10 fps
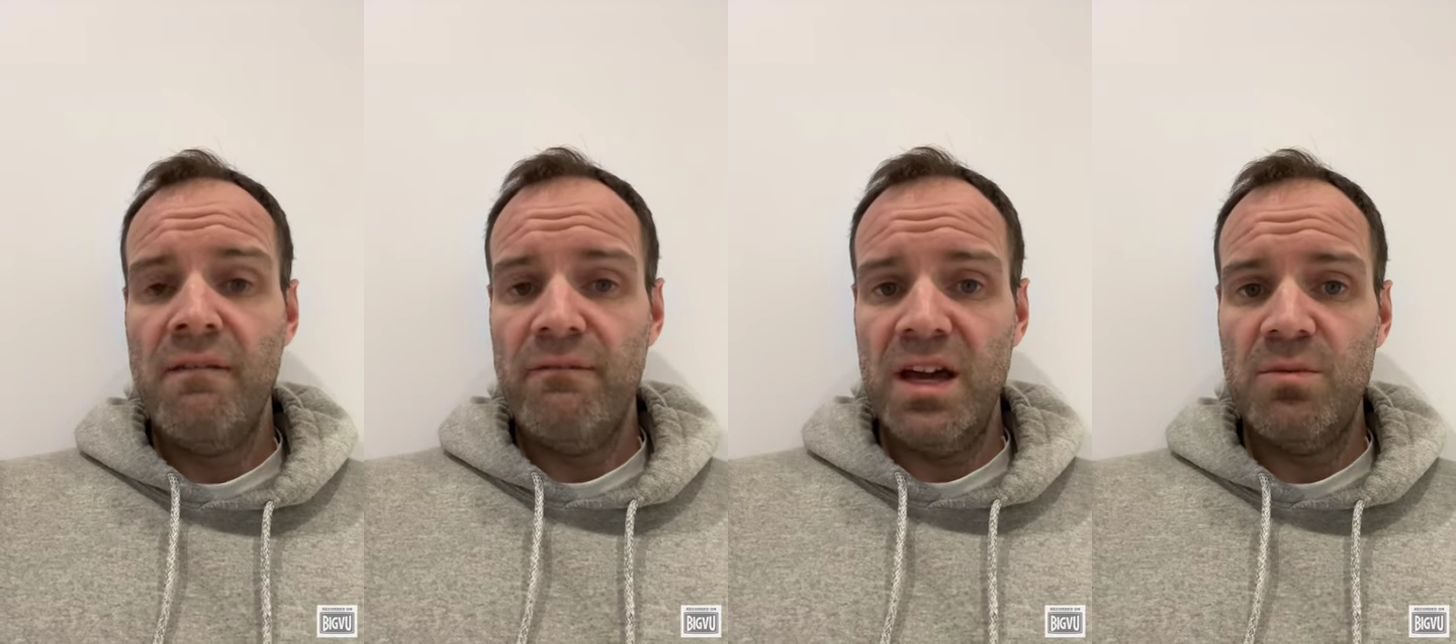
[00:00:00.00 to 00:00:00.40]

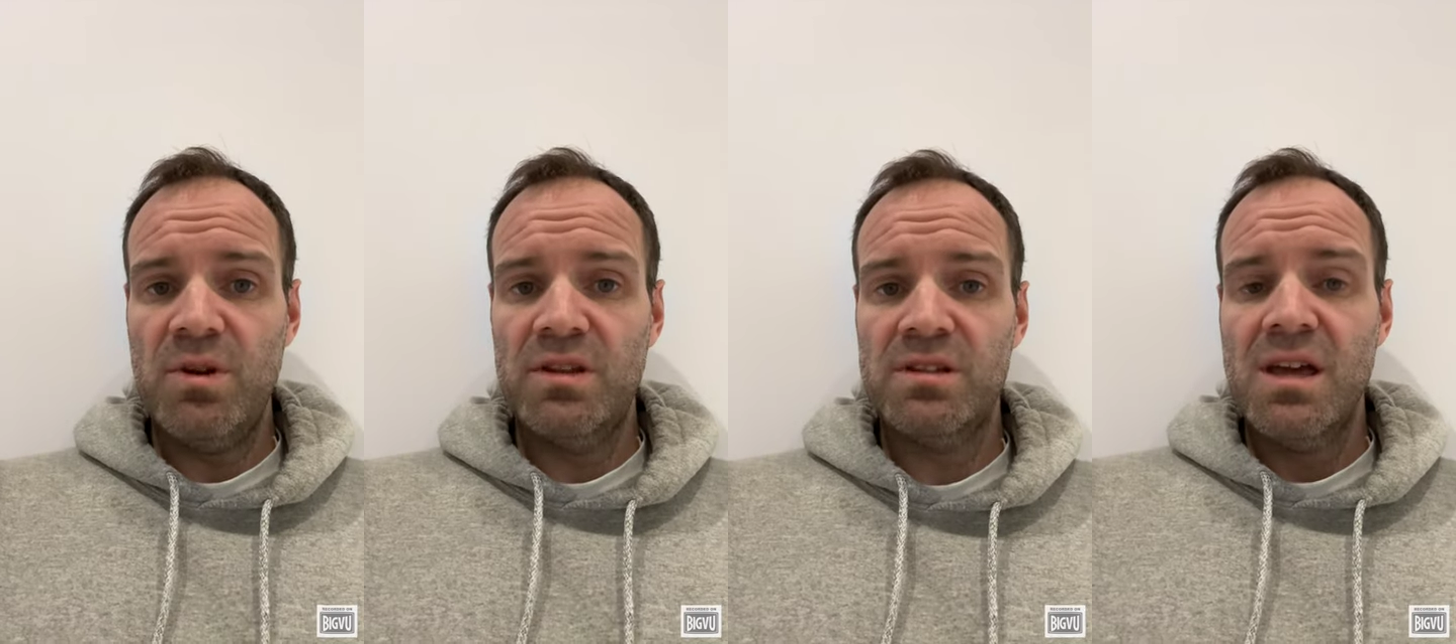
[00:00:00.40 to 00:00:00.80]

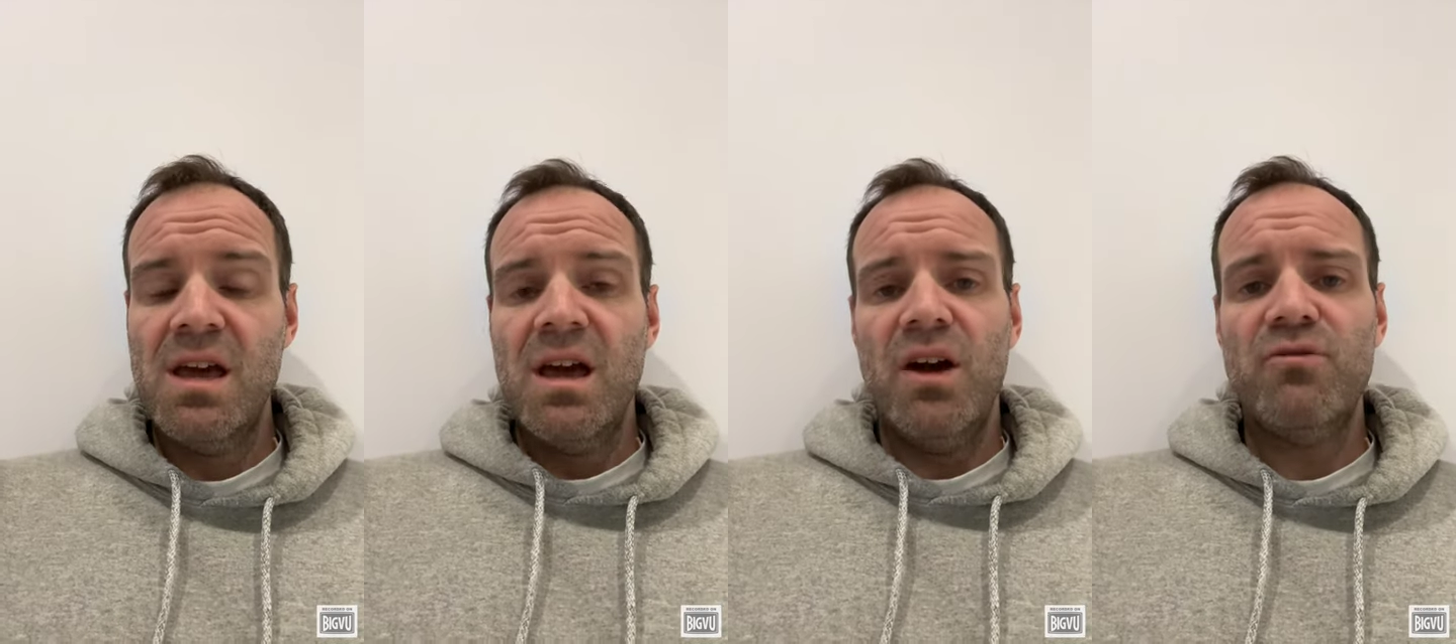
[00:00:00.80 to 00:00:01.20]
vibrant,
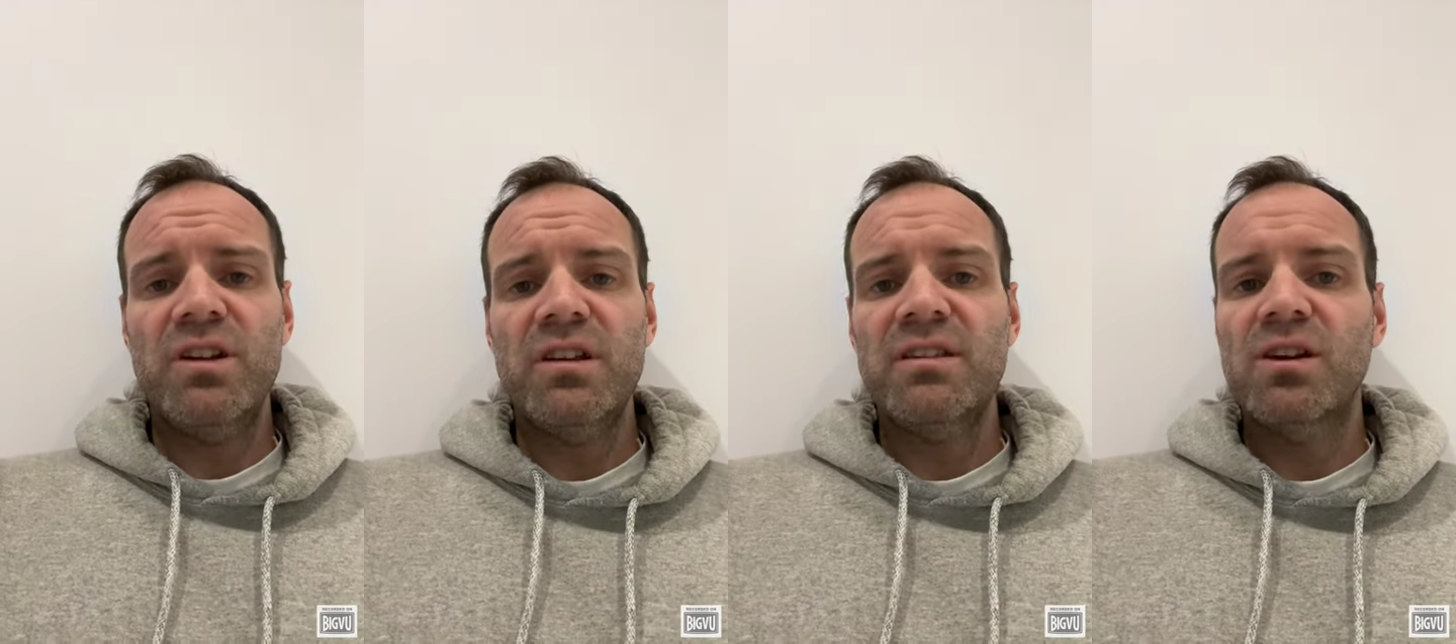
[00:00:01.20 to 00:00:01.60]
and
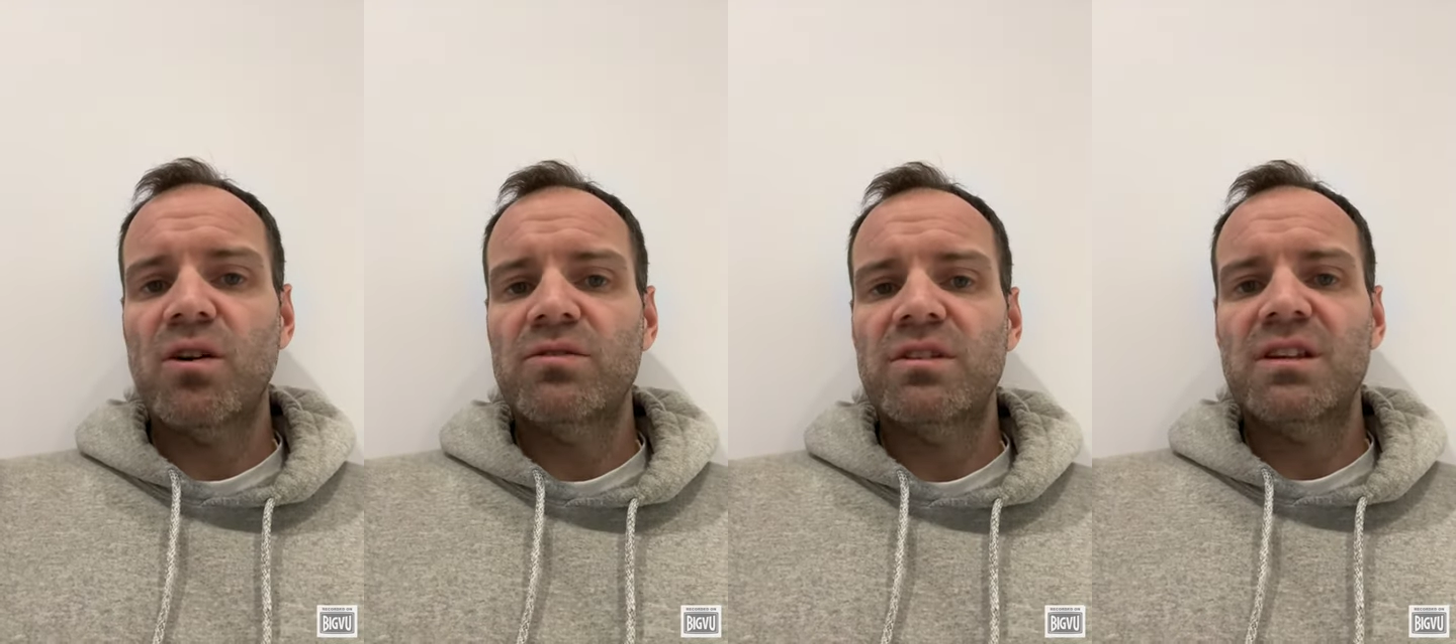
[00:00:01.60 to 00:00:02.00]
ready to
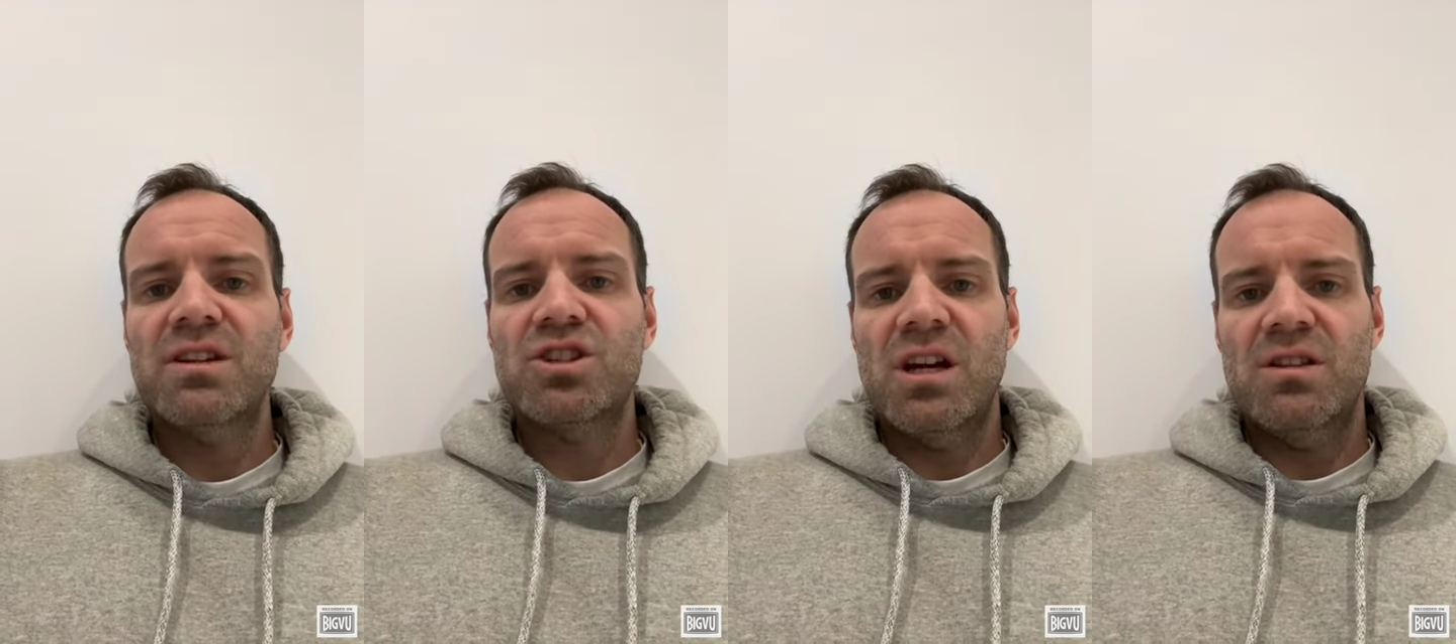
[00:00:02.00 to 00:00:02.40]
take on the
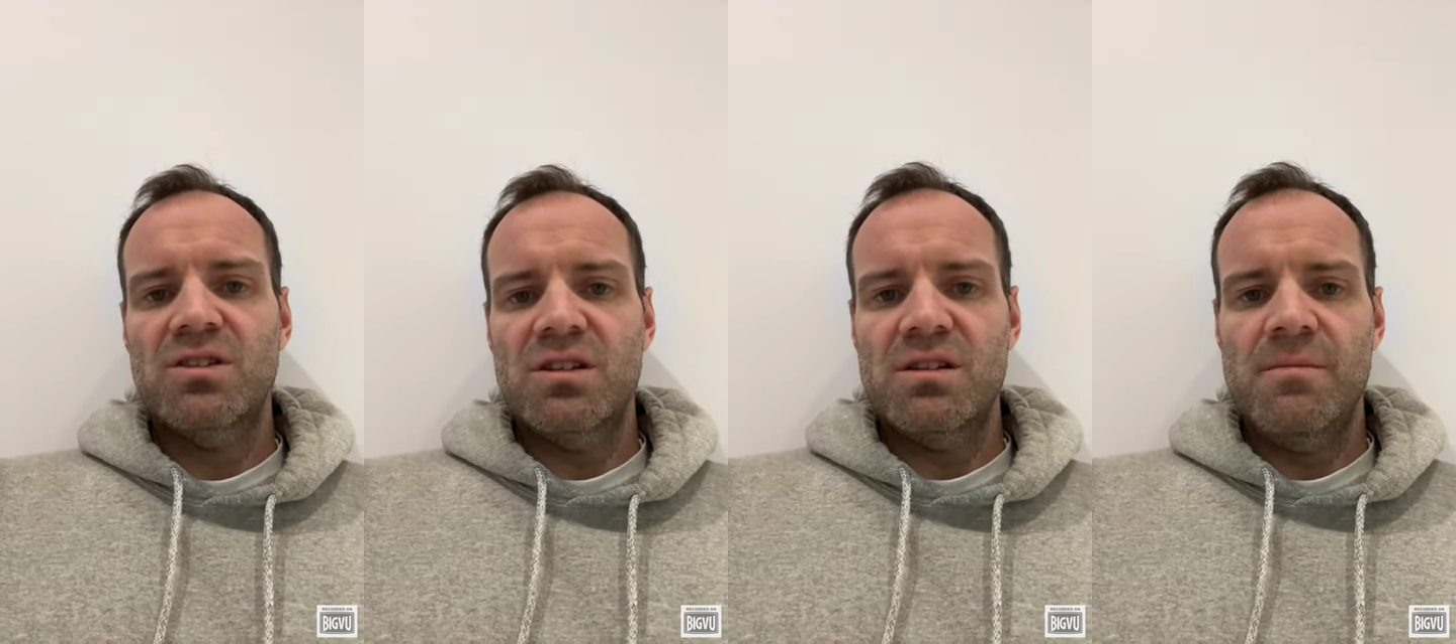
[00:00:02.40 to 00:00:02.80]
day's
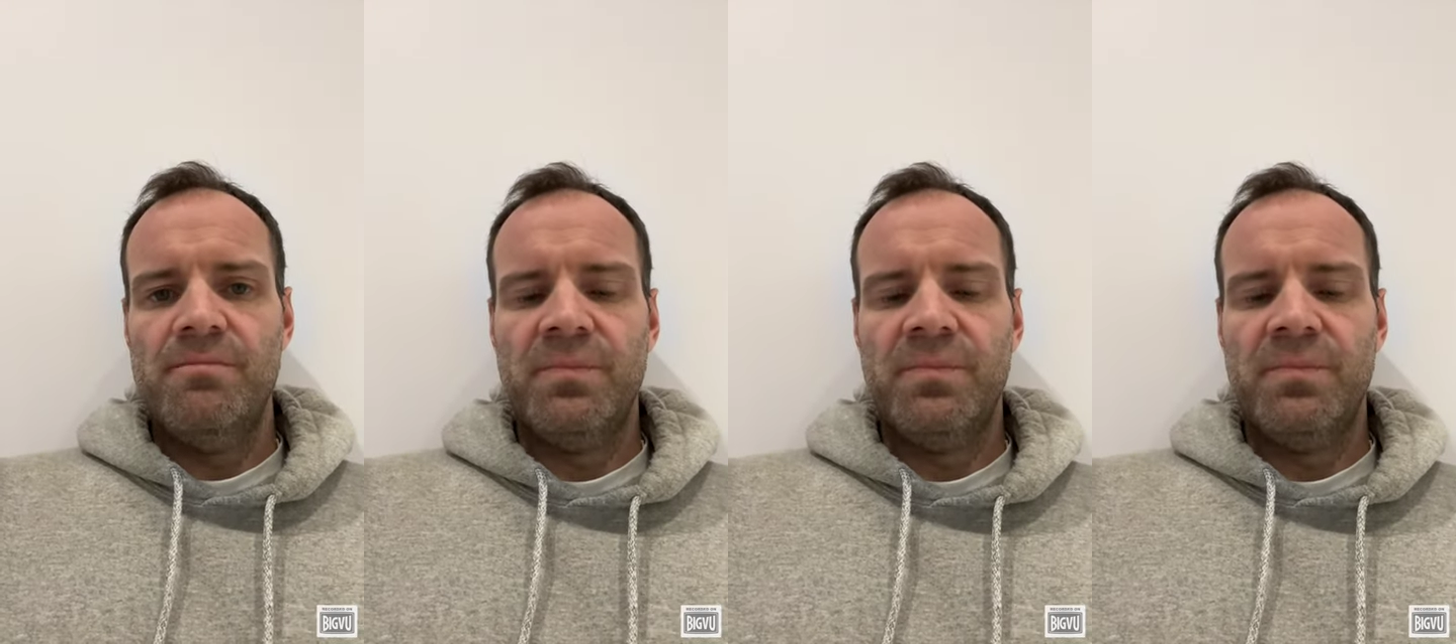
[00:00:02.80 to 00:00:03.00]
challenges.